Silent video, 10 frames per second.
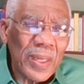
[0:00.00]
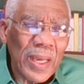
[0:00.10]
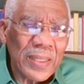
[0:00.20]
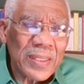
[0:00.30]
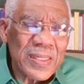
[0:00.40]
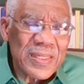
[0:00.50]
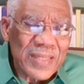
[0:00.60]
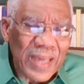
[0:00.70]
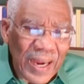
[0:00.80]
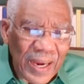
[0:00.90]
at the
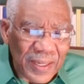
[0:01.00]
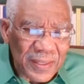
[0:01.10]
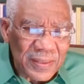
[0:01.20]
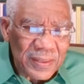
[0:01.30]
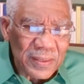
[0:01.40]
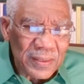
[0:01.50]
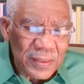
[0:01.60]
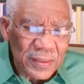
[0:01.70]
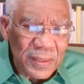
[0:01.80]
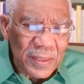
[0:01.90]
start,
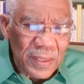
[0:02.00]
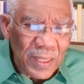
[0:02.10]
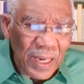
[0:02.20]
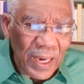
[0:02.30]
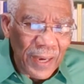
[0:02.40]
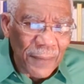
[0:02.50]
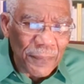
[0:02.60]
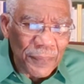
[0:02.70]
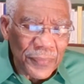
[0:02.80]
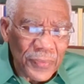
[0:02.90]
in